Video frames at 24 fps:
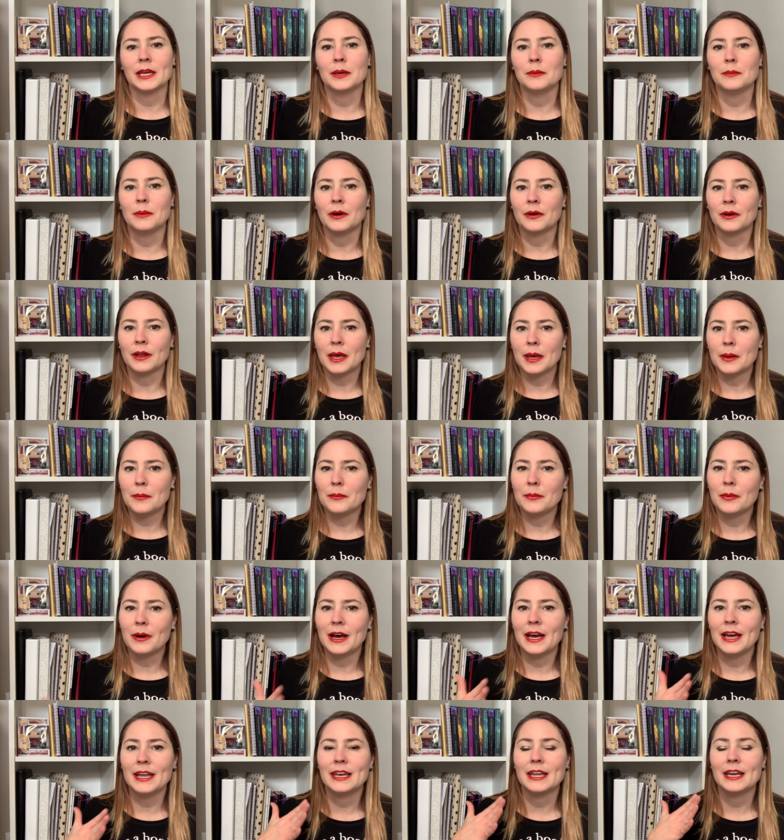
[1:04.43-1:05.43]
about it,
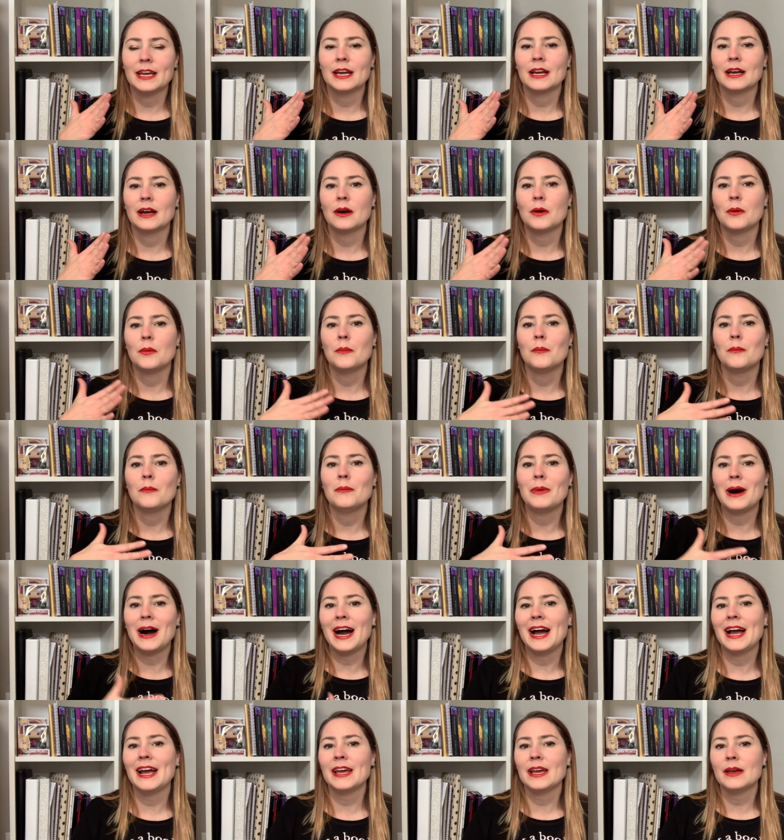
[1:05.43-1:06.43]
but
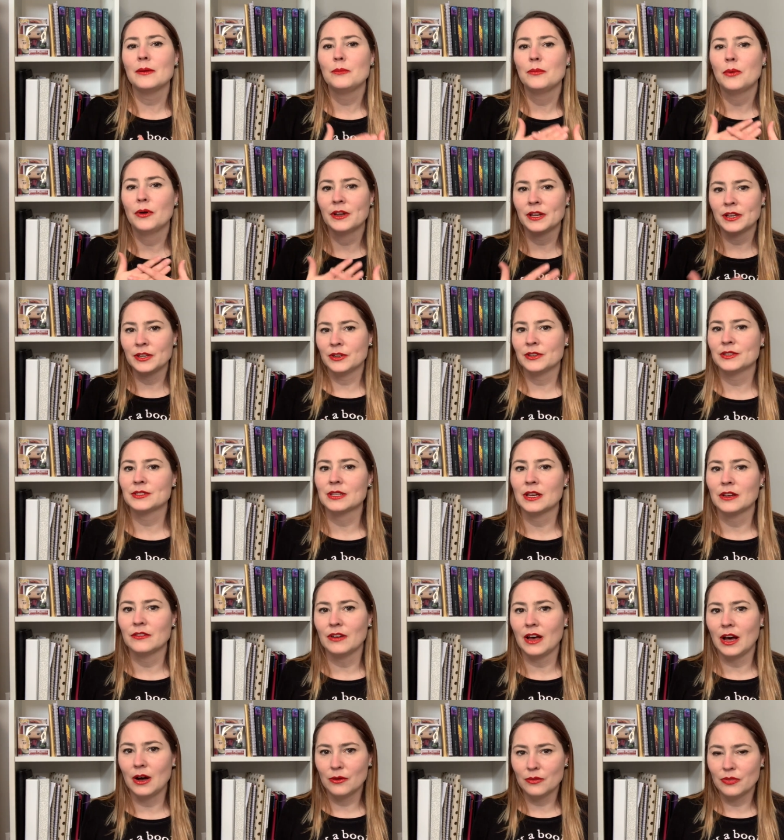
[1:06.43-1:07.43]
by putting yourself
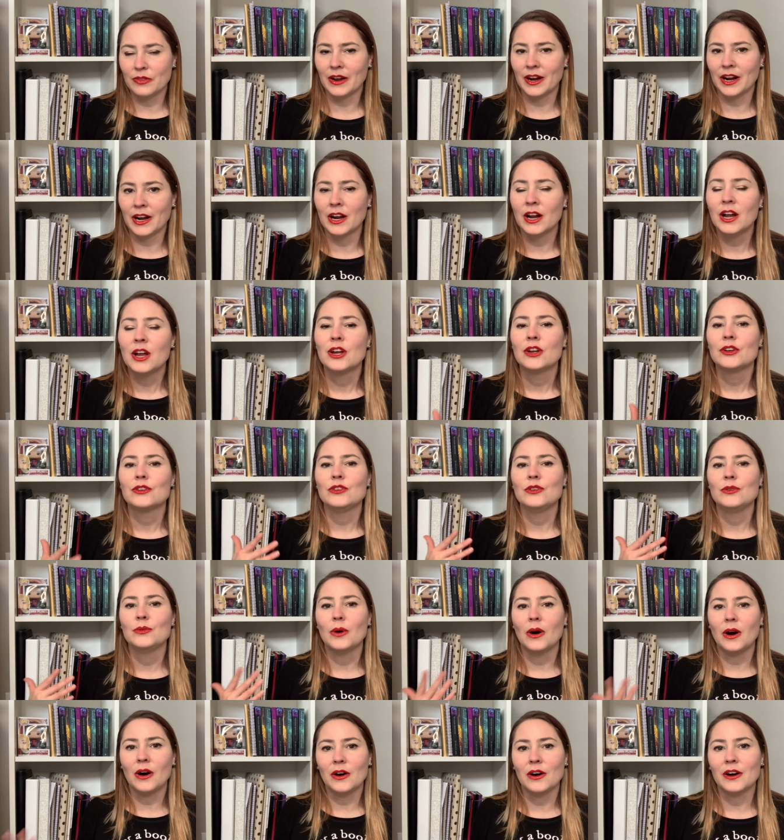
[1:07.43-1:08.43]
out there,
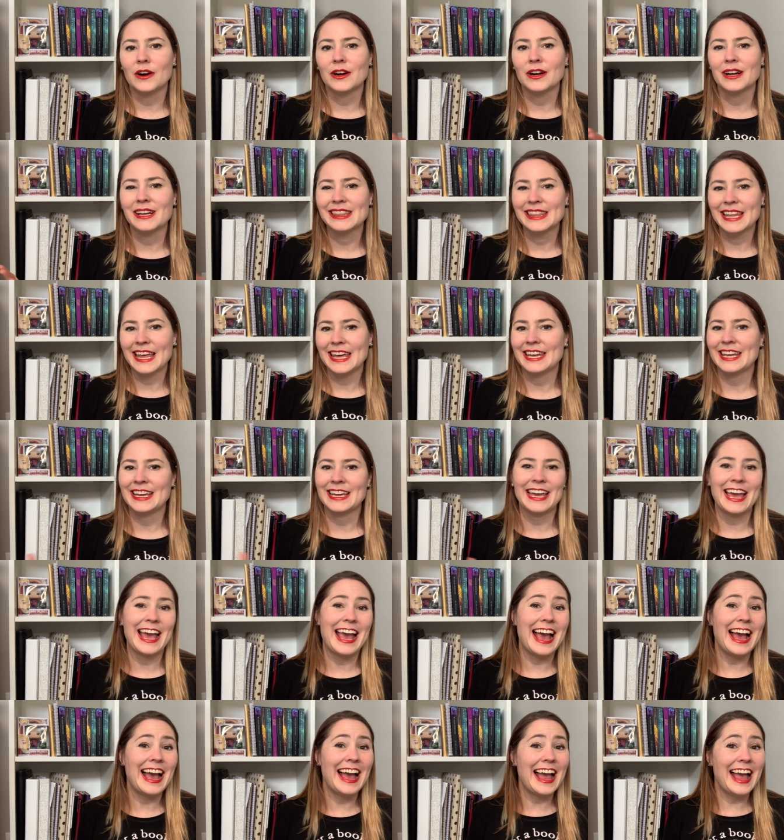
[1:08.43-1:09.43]
you are letting
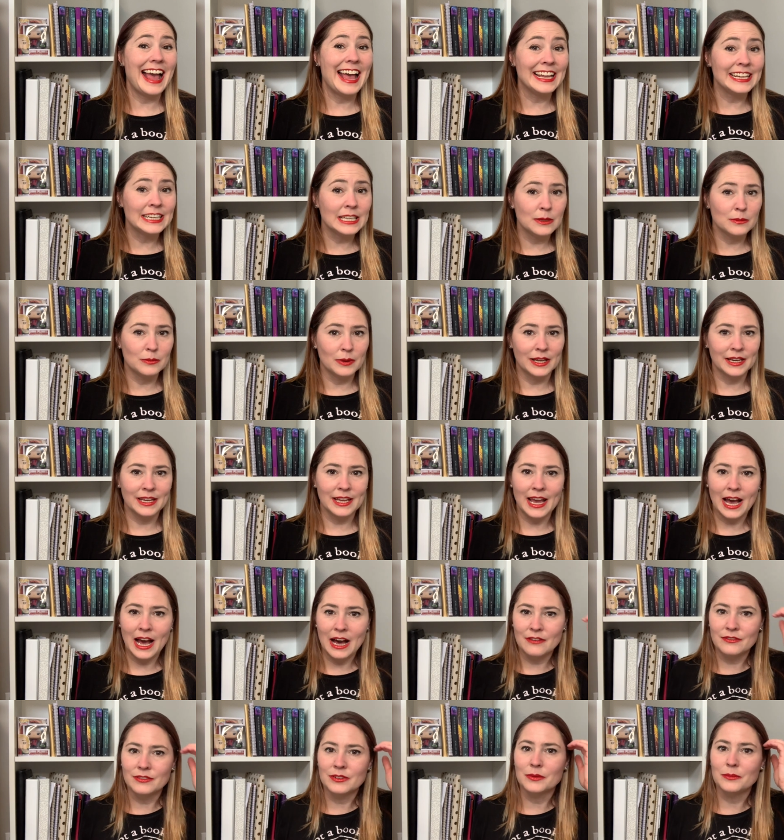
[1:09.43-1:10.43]
anybody
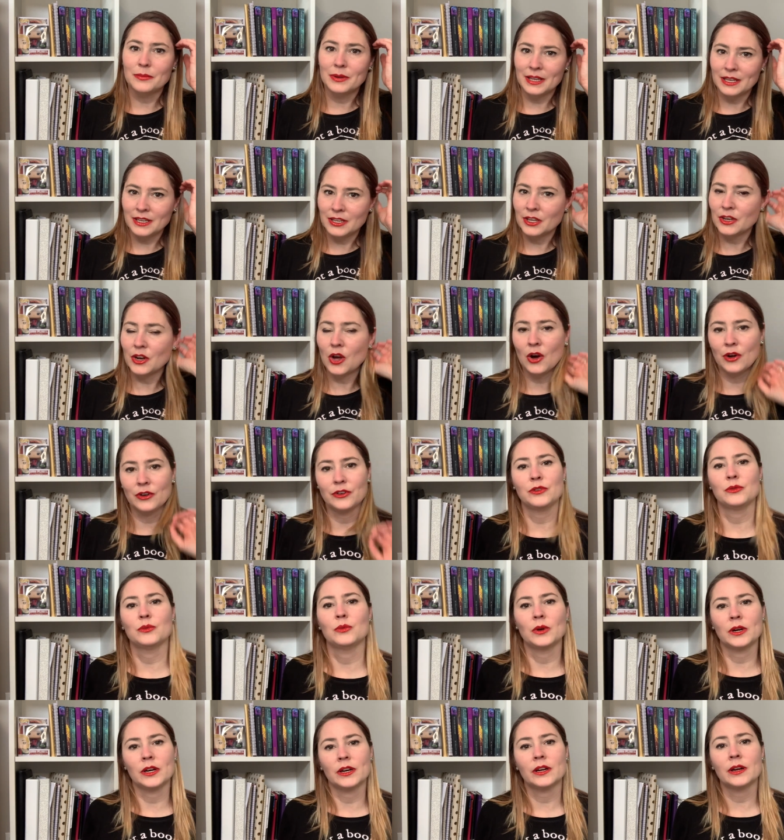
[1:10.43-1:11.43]
have an opinion on your
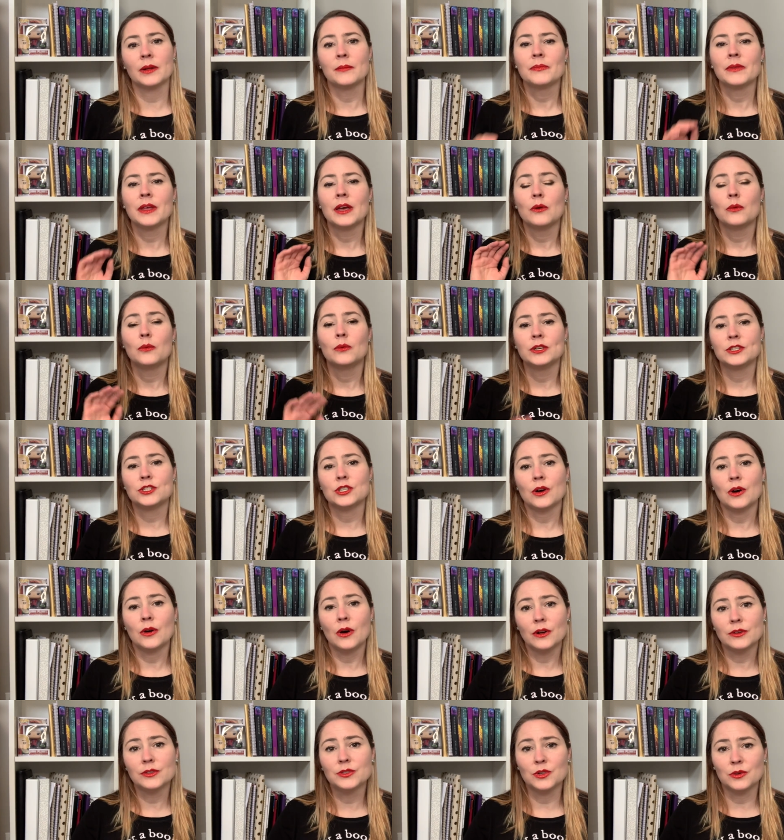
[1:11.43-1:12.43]
work, which
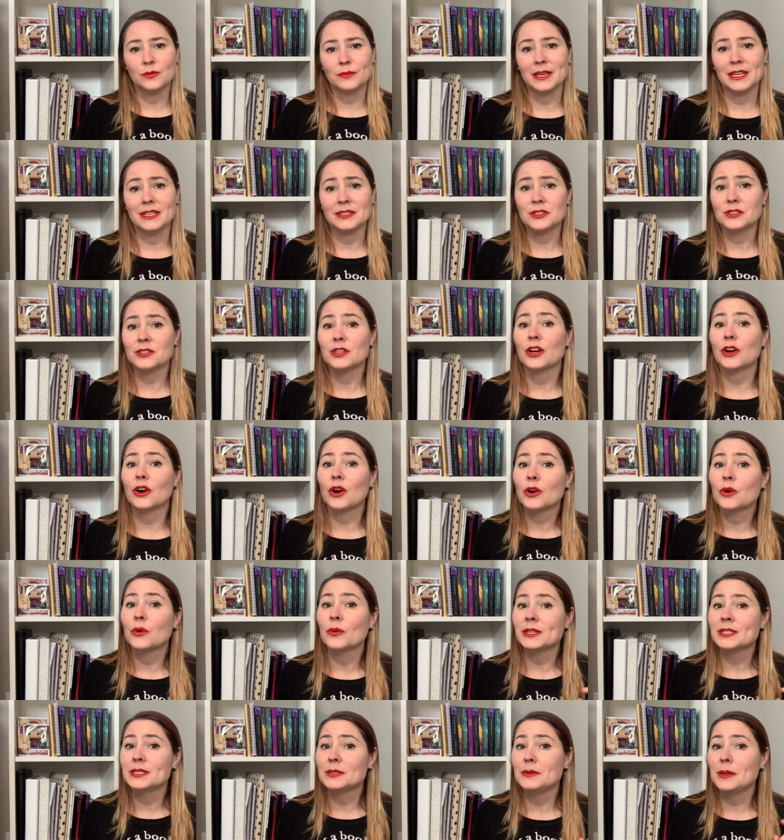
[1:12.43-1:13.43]
also means there are
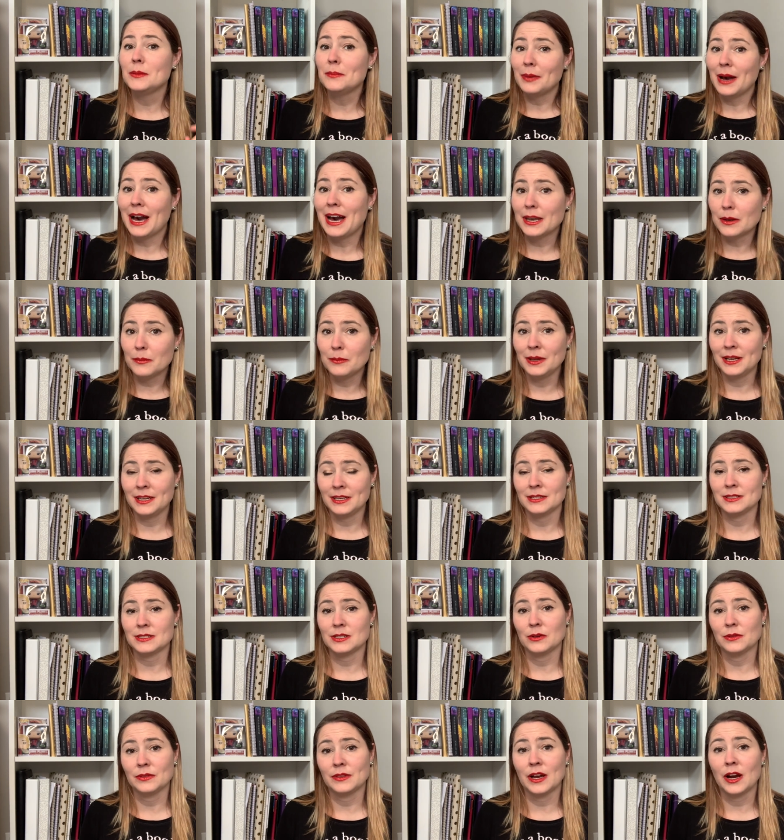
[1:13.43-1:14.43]
going to be bad opinions
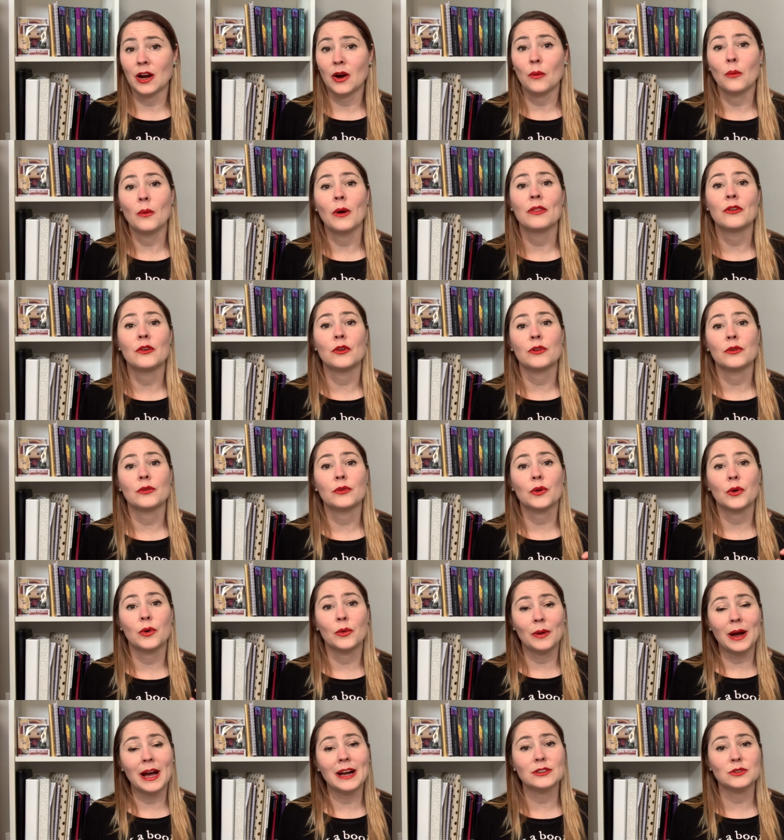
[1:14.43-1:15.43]
out there, whether
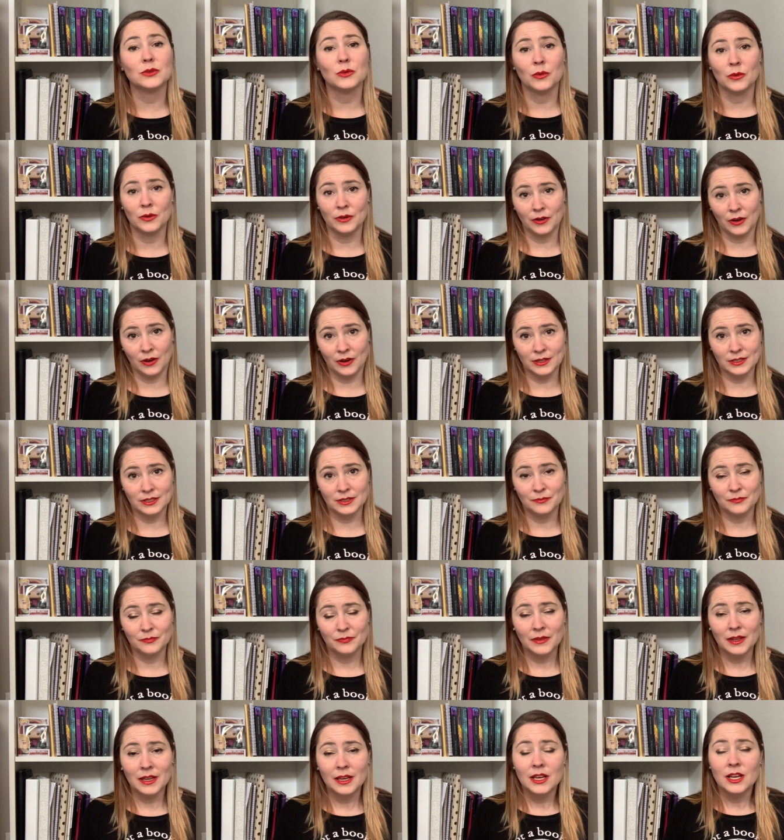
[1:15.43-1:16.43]
correct or not.
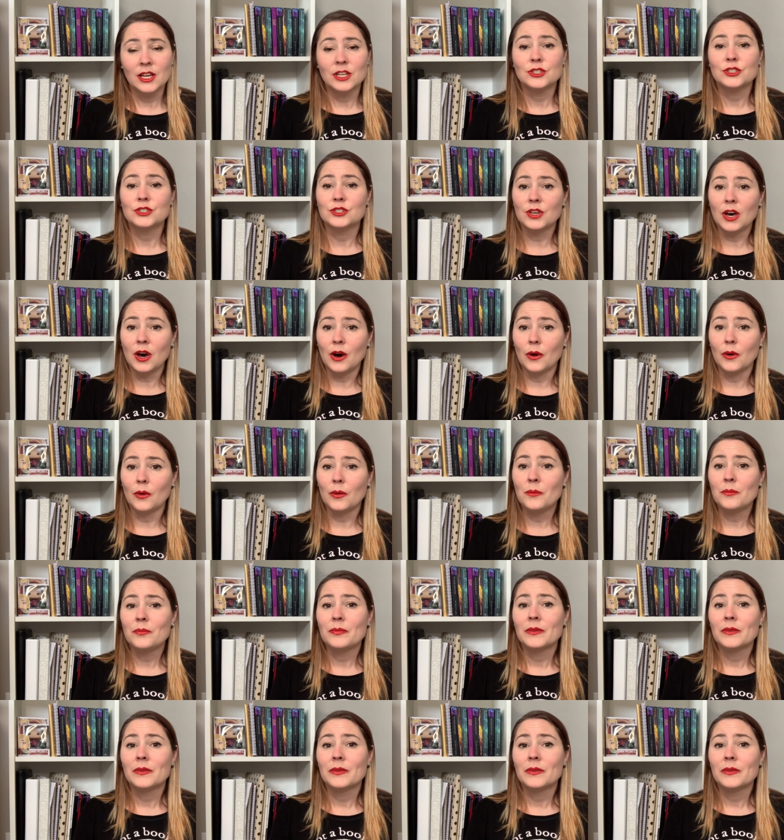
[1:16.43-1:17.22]
So